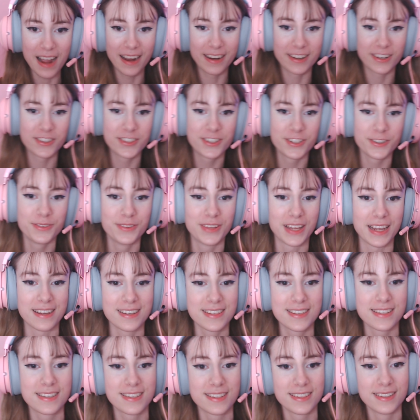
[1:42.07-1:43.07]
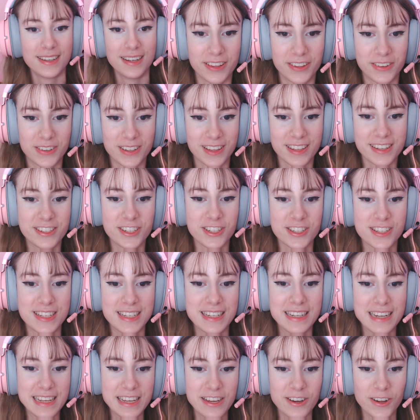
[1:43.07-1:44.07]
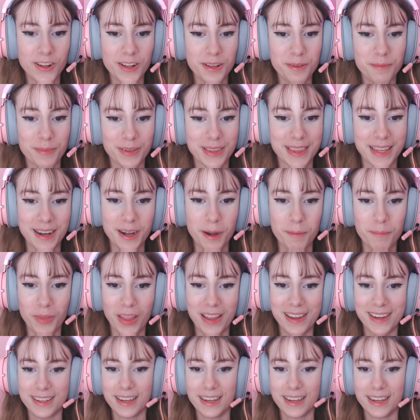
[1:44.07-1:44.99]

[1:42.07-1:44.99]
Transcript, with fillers: I could do this. Really just kneel, but then I'm like,